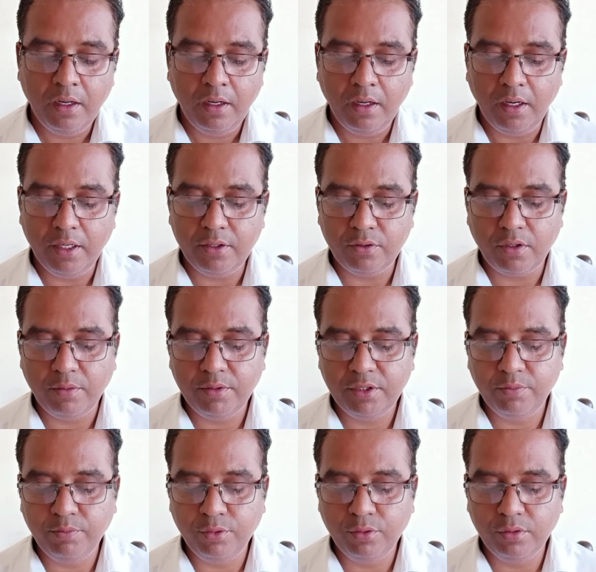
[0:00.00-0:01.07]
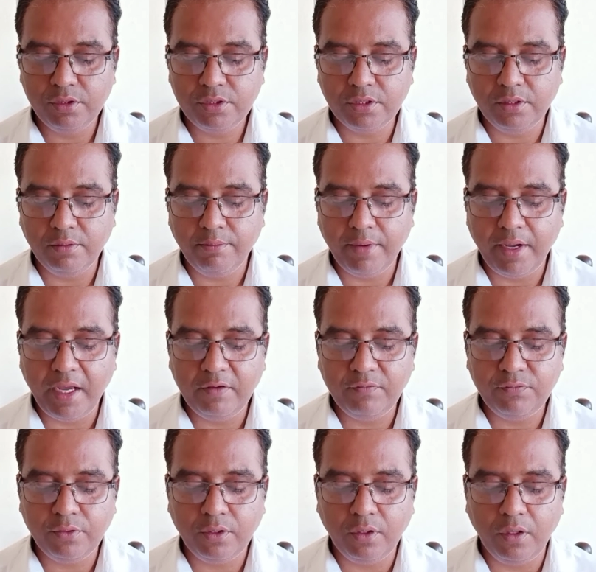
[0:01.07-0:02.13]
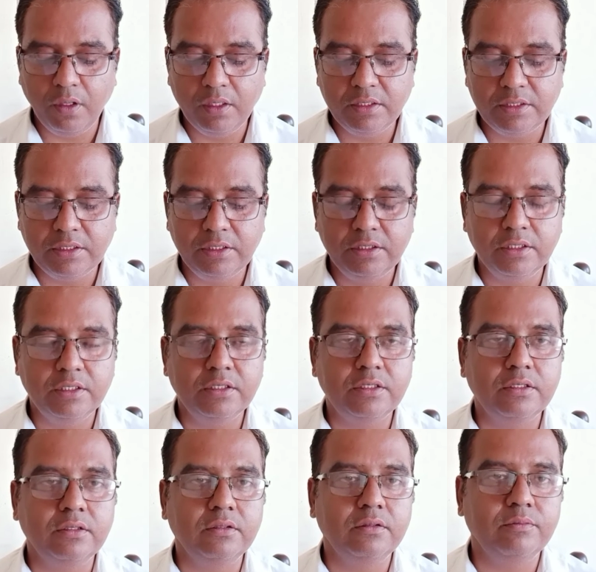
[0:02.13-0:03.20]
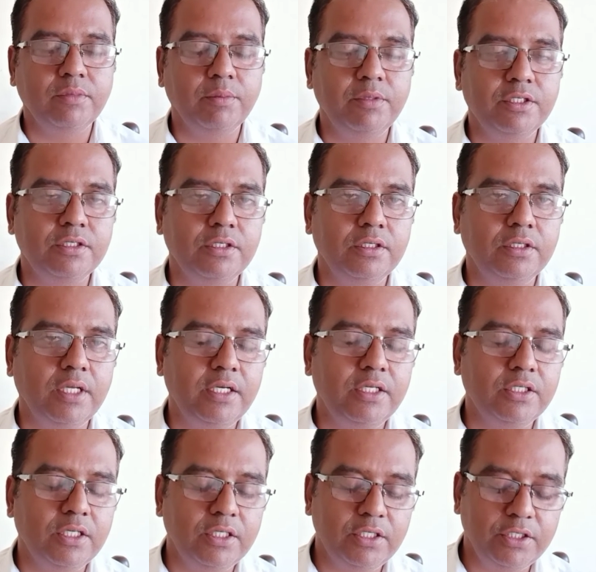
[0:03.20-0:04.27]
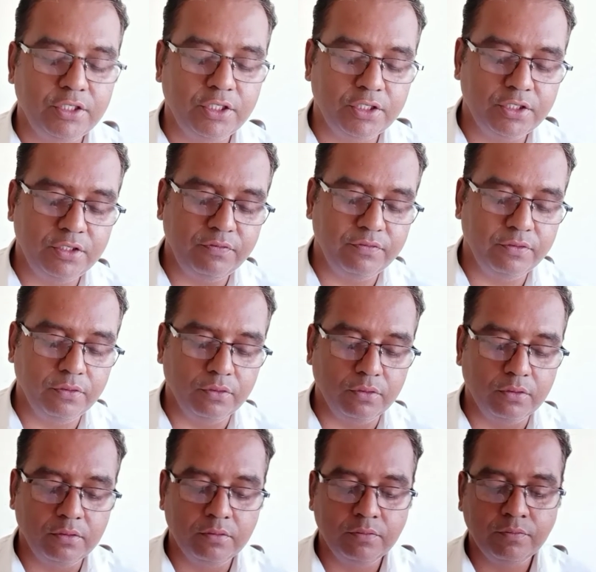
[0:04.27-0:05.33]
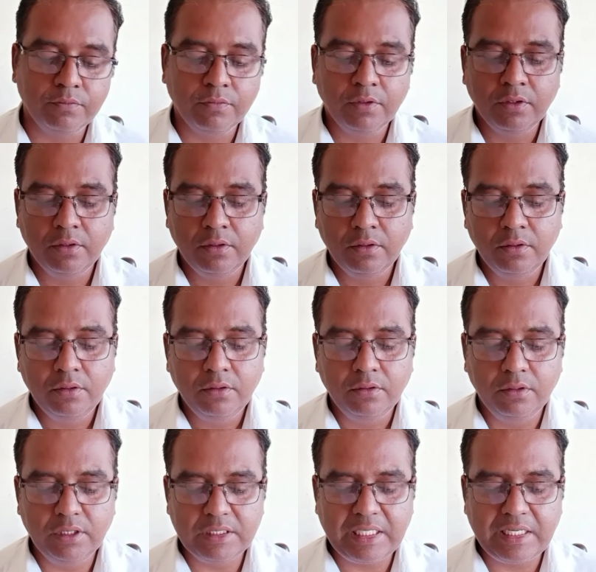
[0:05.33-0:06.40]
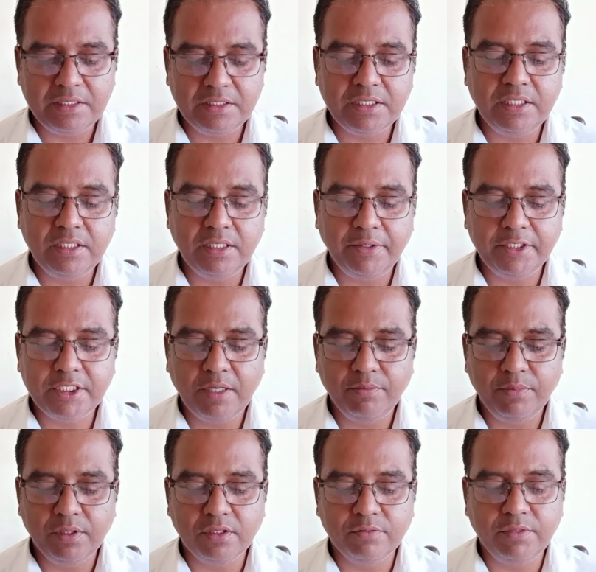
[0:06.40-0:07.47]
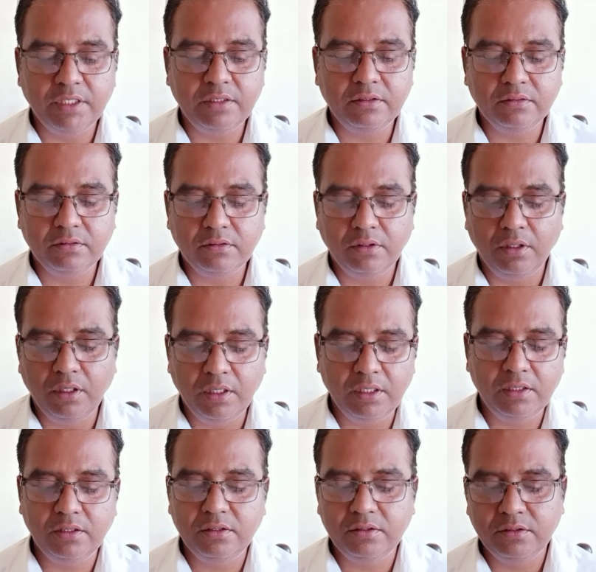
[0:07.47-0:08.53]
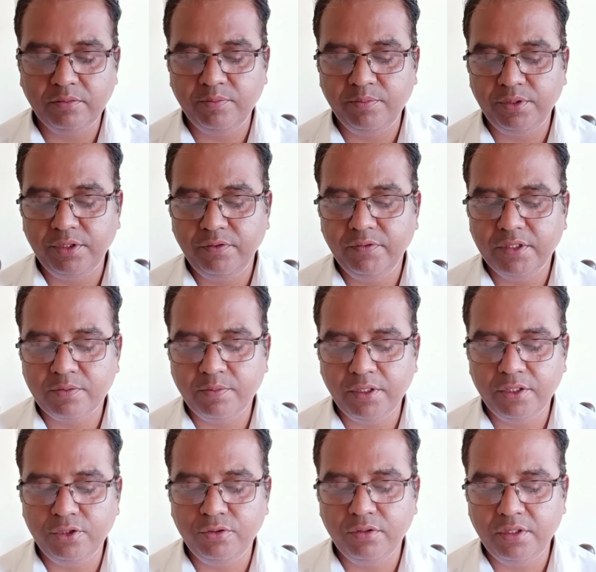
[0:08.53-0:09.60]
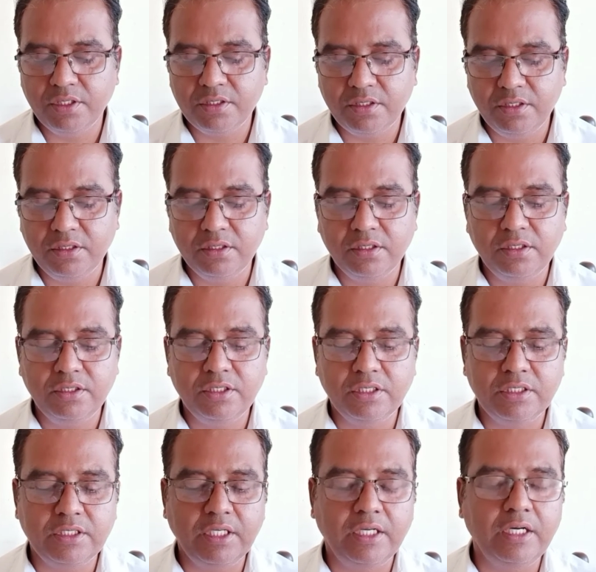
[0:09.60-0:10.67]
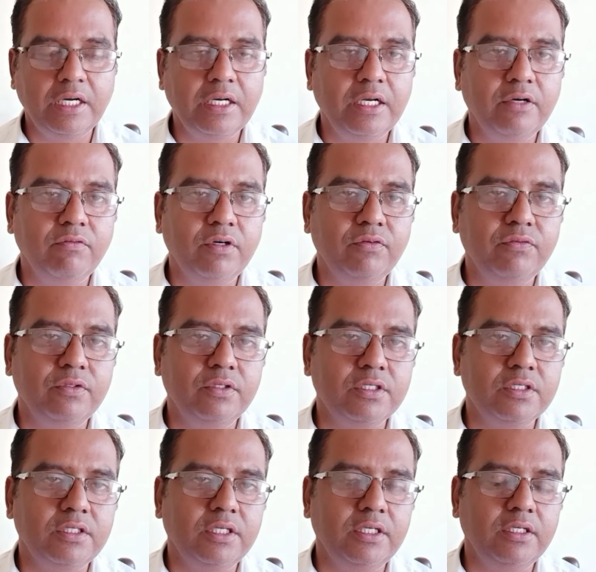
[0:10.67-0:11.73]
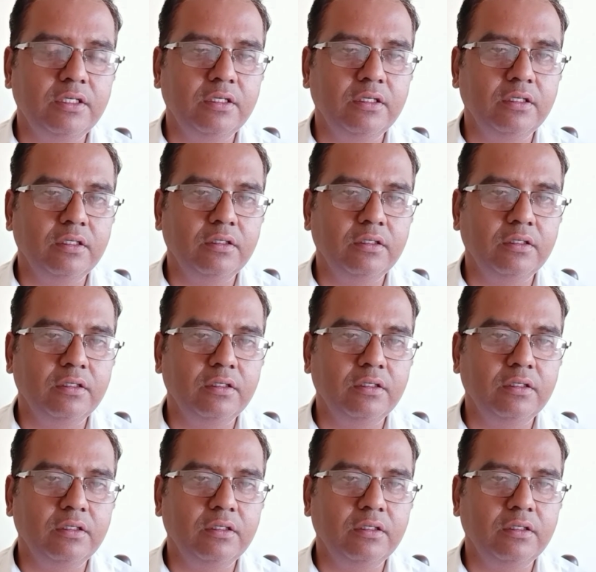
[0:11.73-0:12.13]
and Robert Bolt's A Man for All Seasons, published in 1964. These are recent examples, but all the previous plays, Julius Caesar, Richard II, Edward I, and